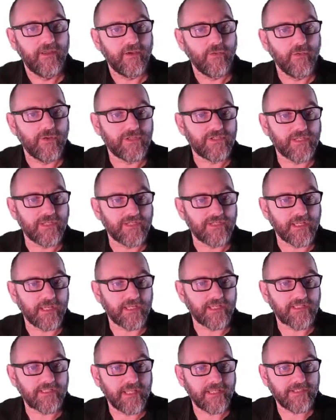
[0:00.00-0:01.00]
which is
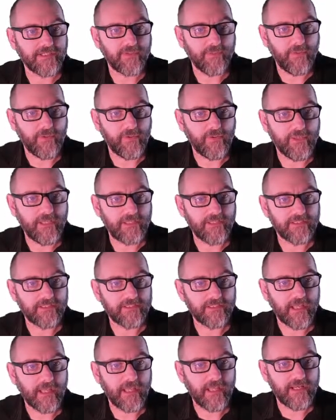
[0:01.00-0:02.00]
accessible
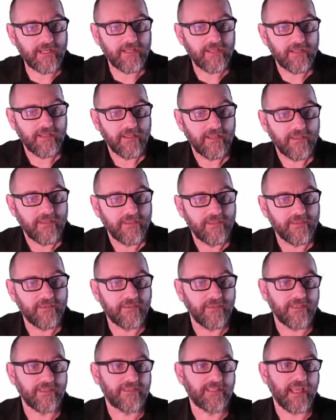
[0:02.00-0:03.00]
inside
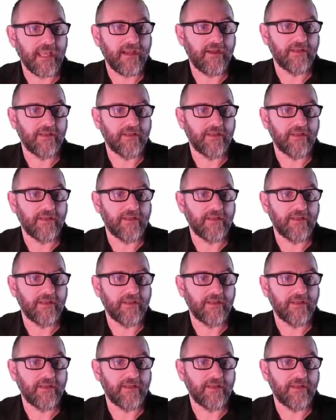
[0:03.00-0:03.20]
this